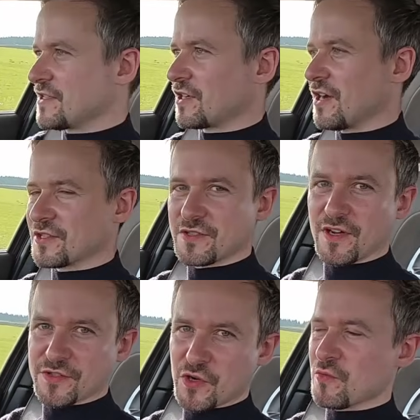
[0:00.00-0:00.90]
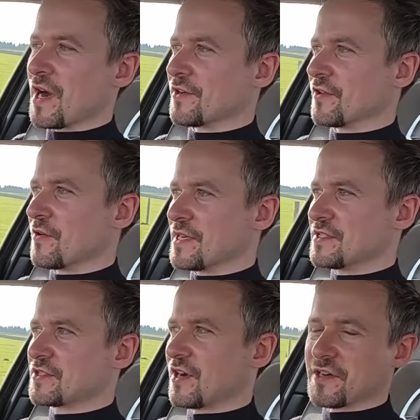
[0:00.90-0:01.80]
car's not too bad, although it
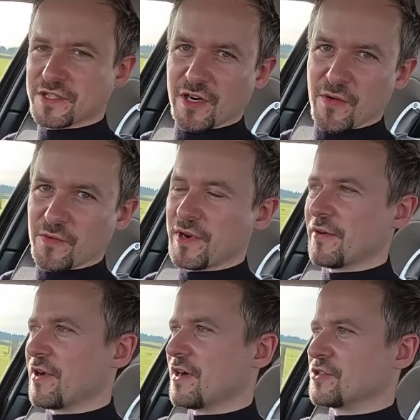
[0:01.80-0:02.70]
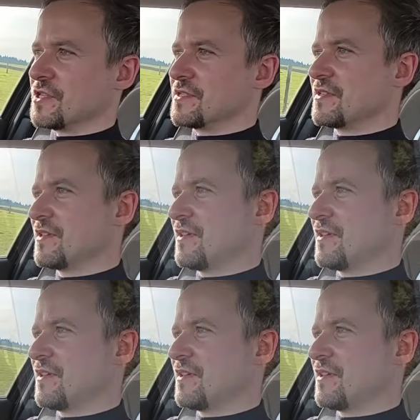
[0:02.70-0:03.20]
is starting to go on the rear arches.